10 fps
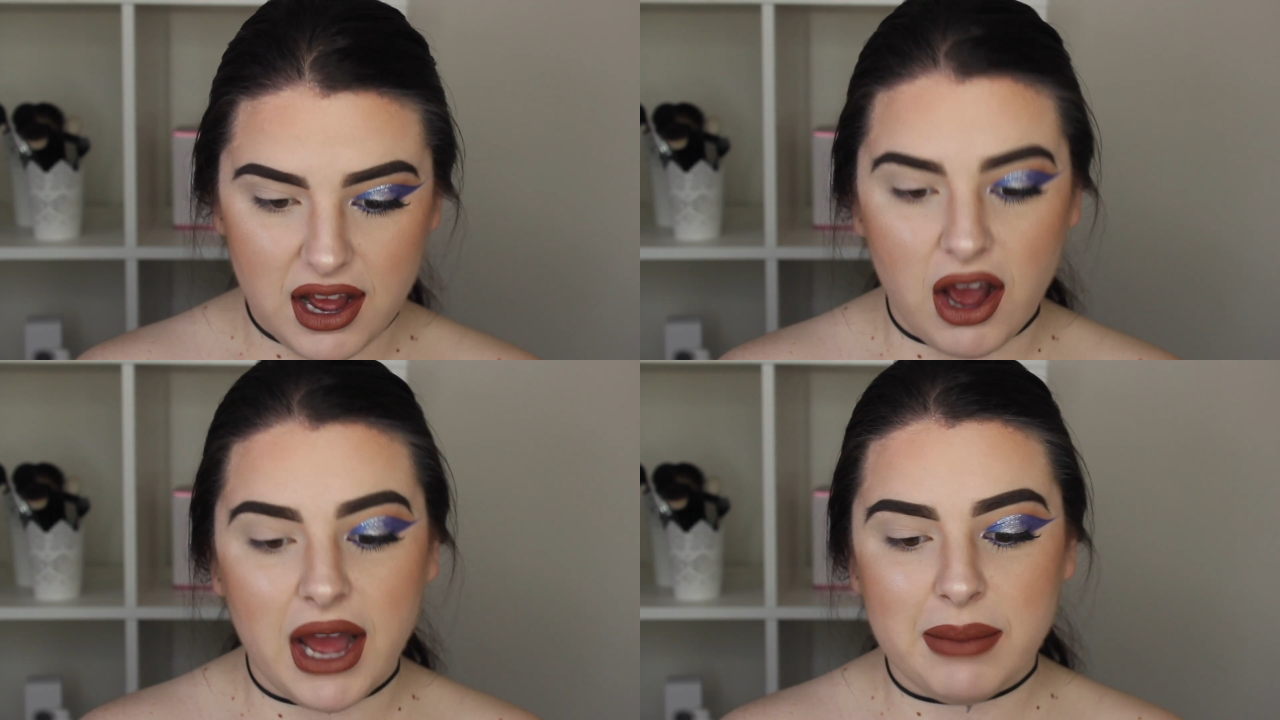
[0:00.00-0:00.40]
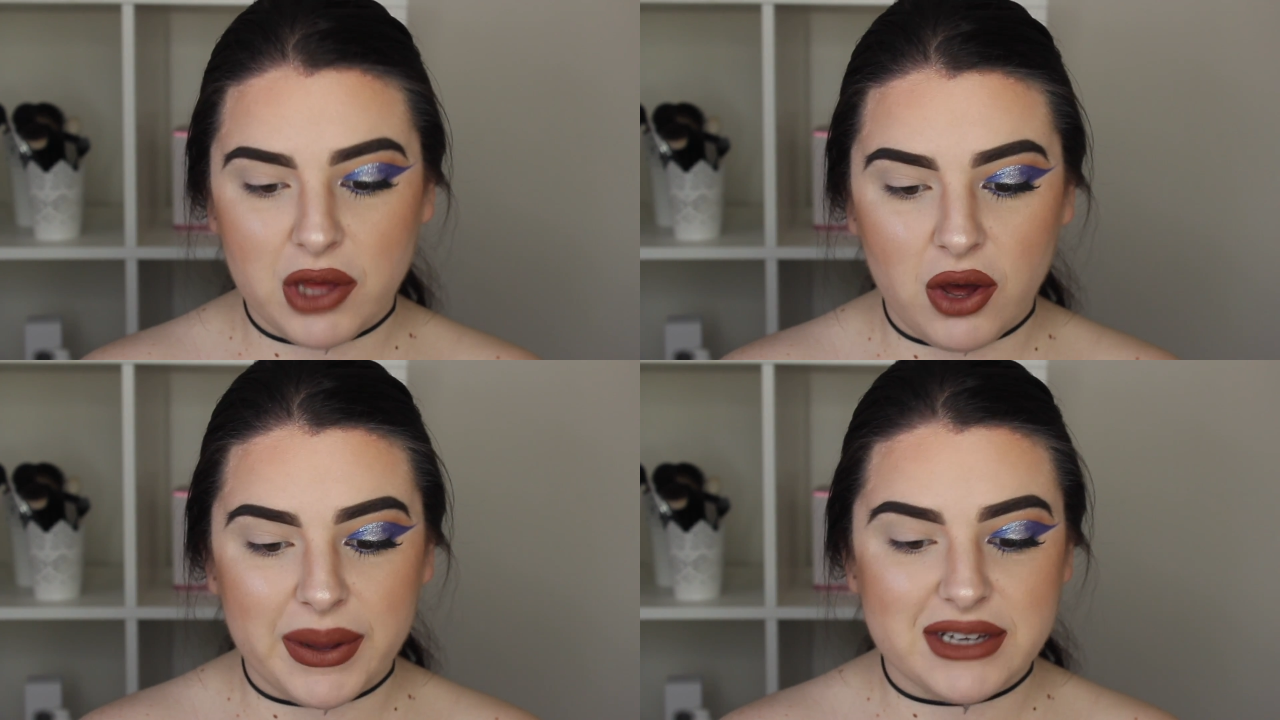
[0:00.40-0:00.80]

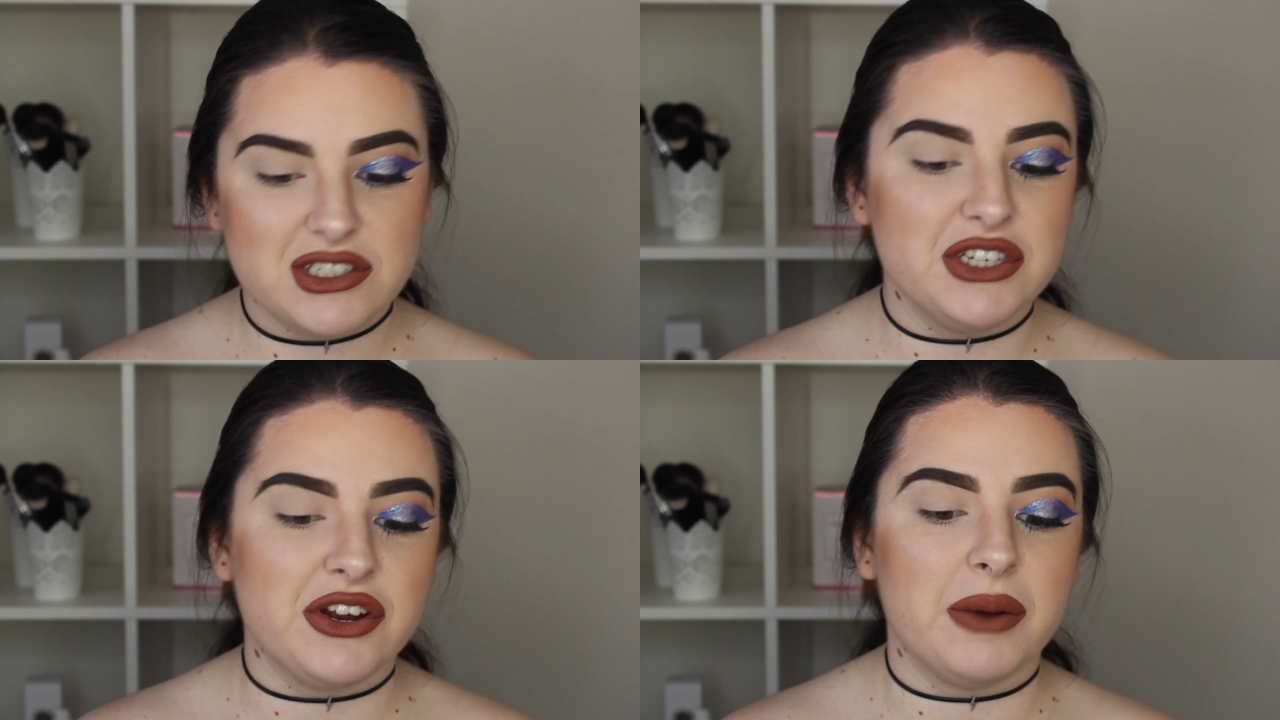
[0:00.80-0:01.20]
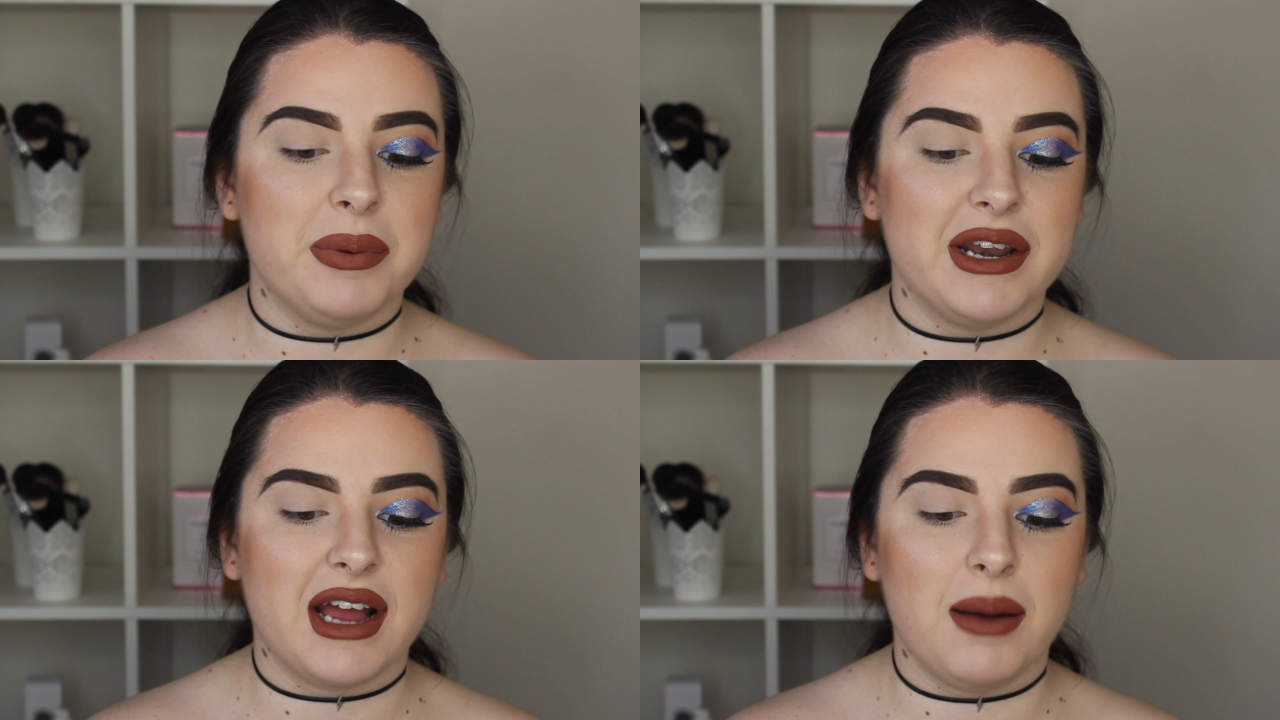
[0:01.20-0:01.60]
I'm going to
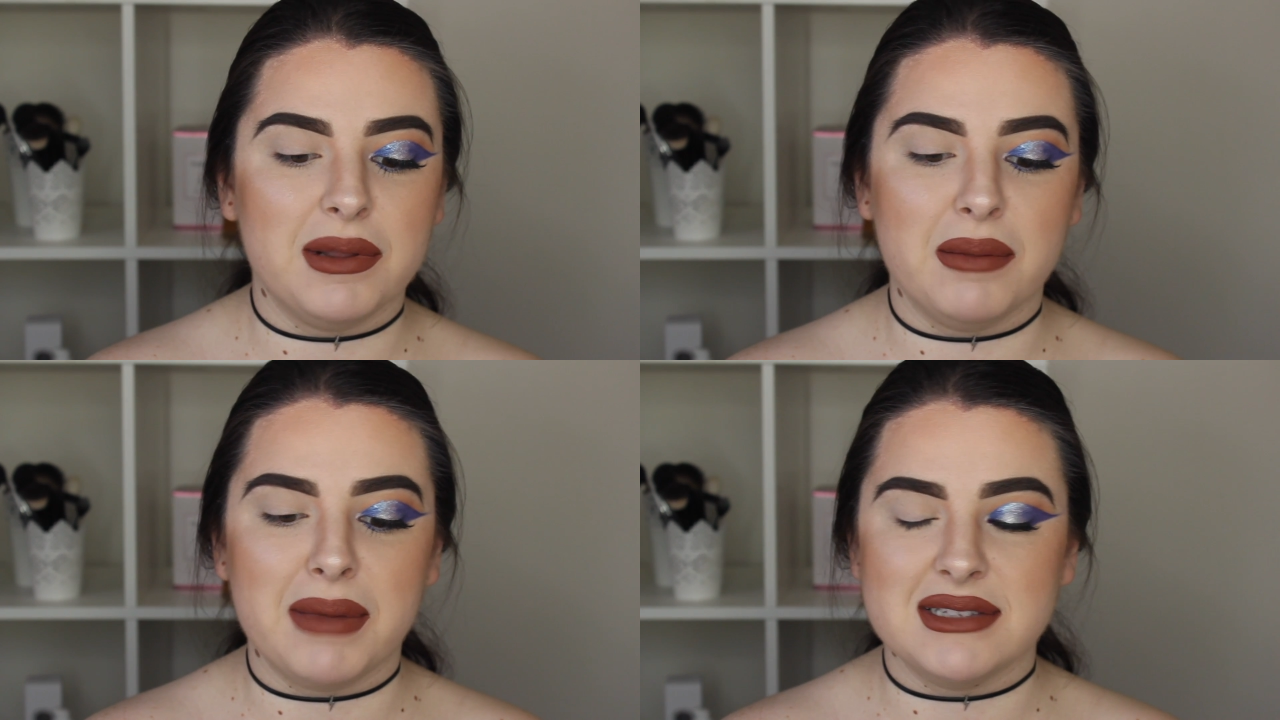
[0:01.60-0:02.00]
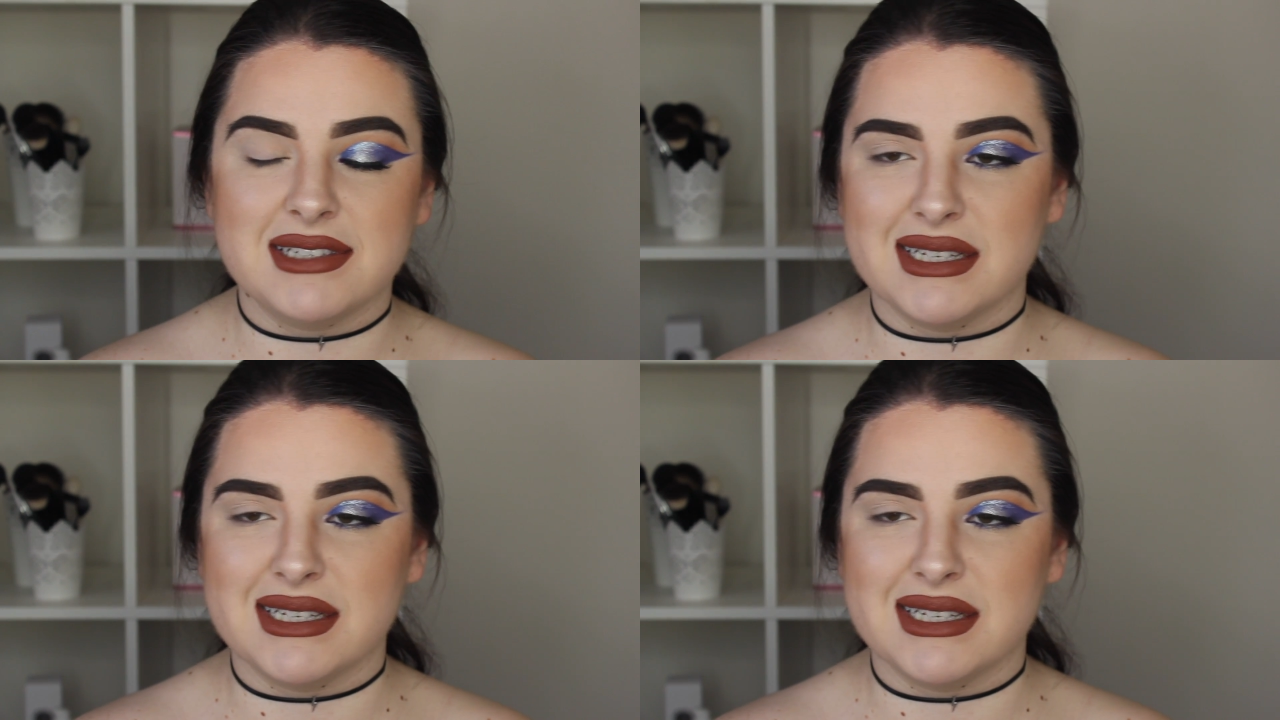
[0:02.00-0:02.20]
Europe in a couple of months